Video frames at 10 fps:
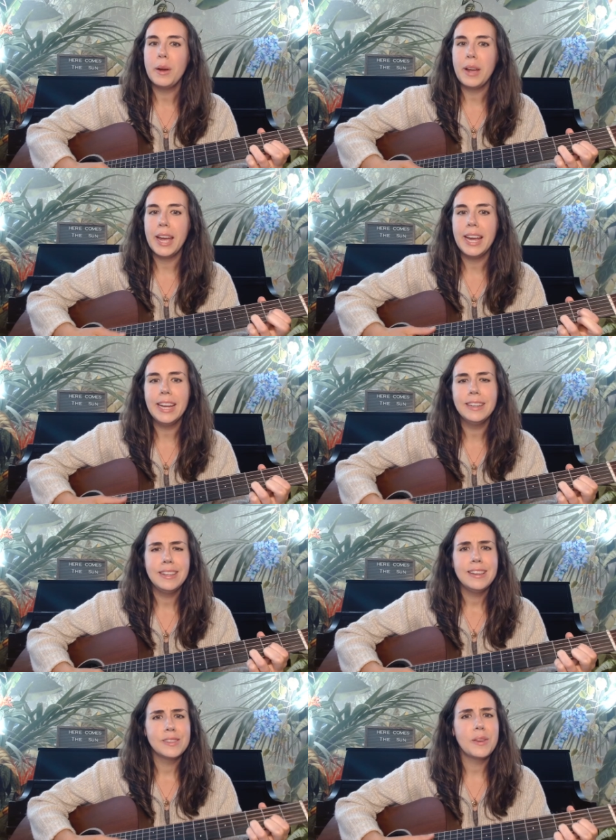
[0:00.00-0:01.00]
Okay,
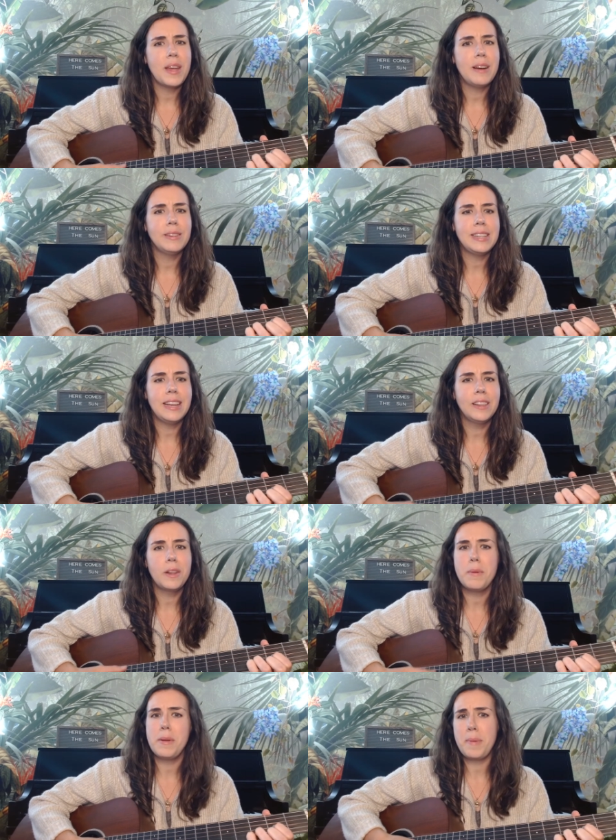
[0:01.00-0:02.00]
so that would take a
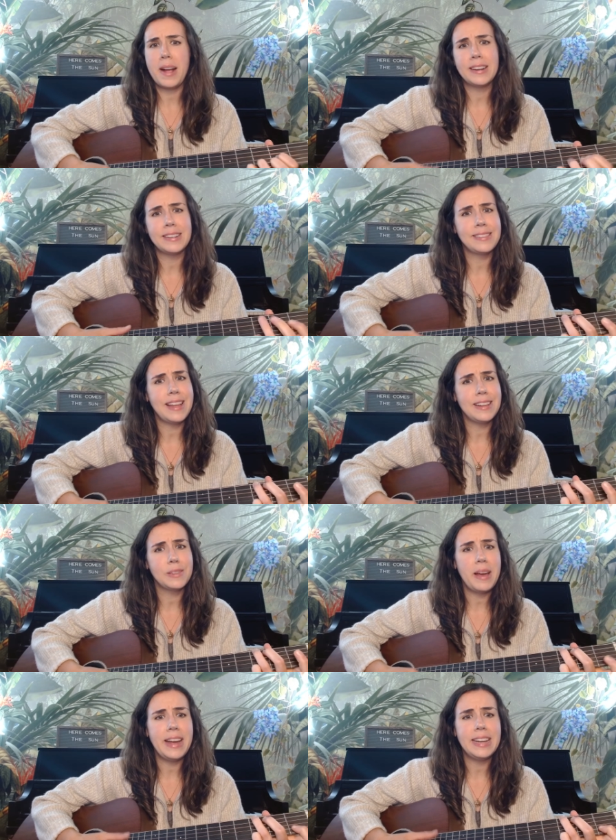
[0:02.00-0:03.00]
little bit of practice.
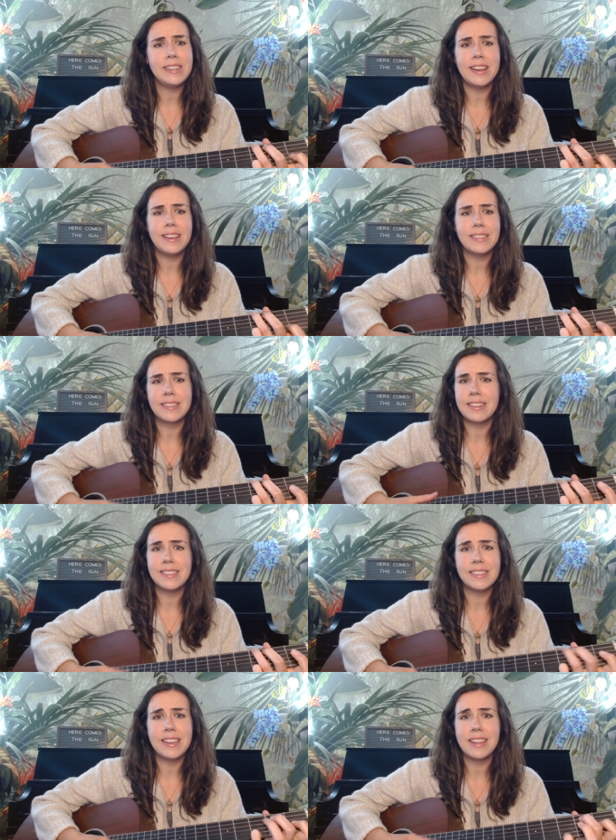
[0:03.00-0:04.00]
That's why I
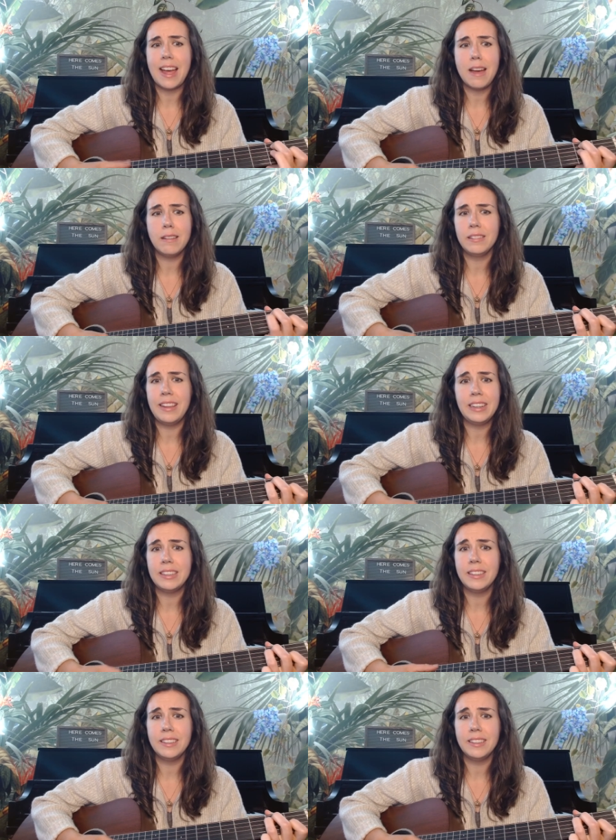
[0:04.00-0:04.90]
just sing that lick.